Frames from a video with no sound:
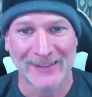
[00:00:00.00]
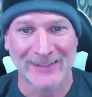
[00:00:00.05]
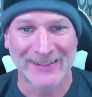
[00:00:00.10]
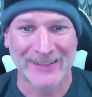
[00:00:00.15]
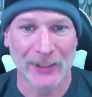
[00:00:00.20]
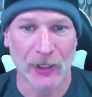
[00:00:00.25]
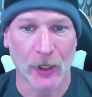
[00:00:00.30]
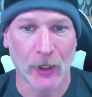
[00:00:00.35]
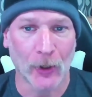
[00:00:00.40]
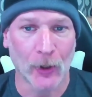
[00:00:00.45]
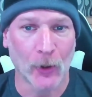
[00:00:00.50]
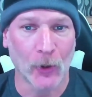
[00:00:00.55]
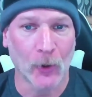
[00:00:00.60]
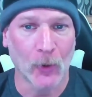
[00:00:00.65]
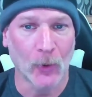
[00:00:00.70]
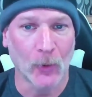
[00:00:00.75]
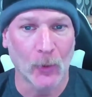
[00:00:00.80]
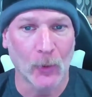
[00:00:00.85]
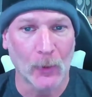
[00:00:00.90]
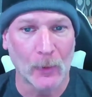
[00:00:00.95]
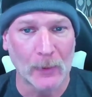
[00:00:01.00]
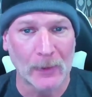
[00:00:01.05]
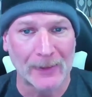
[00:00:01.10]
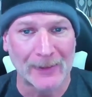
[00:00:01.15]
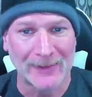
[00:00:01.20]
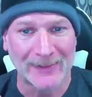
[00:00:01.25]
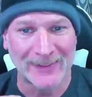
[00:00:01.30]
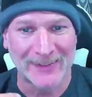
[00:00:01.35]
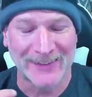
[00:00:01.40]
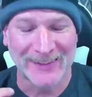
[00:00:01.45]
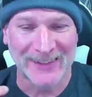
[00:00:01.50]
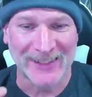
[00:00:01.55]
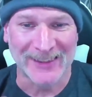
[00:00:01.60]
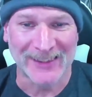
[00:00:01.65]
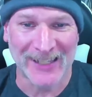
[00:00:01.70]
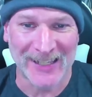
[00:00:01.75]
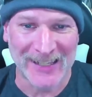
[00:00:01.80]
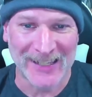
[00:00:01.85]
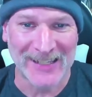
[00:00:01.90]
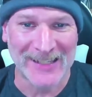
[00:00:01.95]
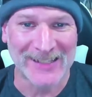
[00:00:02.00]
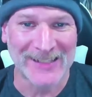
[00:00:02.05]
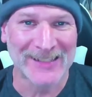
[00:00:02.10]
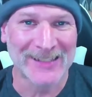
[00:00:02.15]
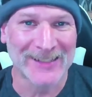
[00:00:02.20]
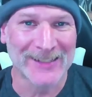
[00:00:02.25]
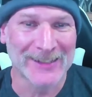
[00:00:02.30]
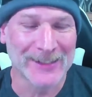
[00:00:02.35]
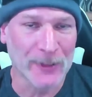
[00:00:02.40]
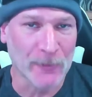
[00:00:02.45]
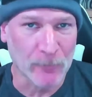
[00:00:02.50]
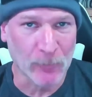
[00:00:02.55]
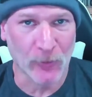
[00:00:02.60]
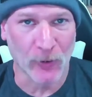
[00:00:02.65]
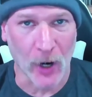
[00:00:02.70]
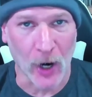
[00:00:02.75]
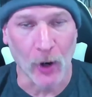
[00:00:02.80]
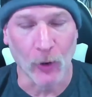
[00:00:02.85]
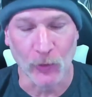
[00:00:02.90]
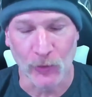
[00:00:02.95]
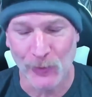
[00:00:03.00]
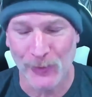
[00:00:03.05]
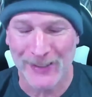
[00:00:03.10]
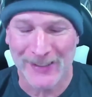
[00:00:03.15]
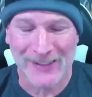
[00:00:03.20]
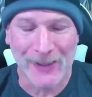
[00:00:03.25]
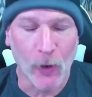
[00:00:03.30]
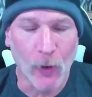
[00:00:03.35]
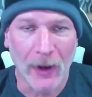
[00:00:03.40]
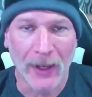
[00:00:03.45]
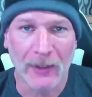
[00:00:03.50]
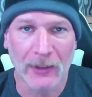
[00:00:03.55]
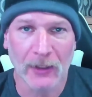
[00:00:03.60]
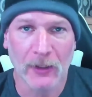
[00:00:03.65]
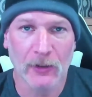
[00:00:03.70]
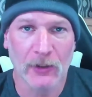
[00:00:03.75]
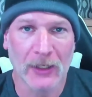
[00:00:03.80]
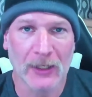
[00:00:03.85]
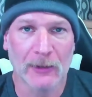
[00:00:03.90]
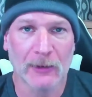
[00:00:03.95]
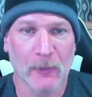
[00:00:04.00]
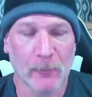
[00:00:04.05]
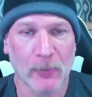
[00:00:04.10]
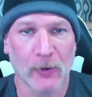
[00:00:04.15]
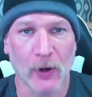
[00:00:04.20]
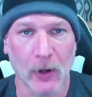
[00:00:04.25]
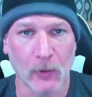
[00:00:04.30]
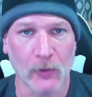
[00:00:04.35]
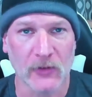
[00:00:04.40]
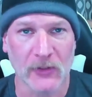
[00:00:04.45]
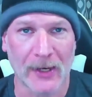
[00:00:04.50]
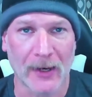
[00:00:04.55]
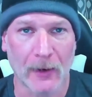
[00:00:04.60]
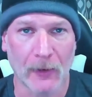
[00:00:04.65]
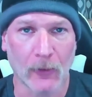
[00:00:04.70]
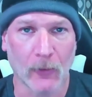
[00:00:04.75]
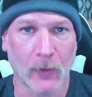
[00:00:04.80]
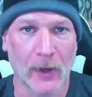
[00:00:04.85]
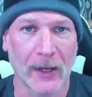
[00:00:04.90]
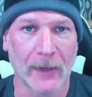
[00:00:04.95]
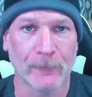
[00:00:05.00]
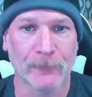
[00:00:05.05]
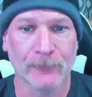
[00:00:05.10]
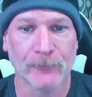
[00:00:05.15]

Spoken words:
So the thing is the pros. Let's go ahead and get the pros out of the way.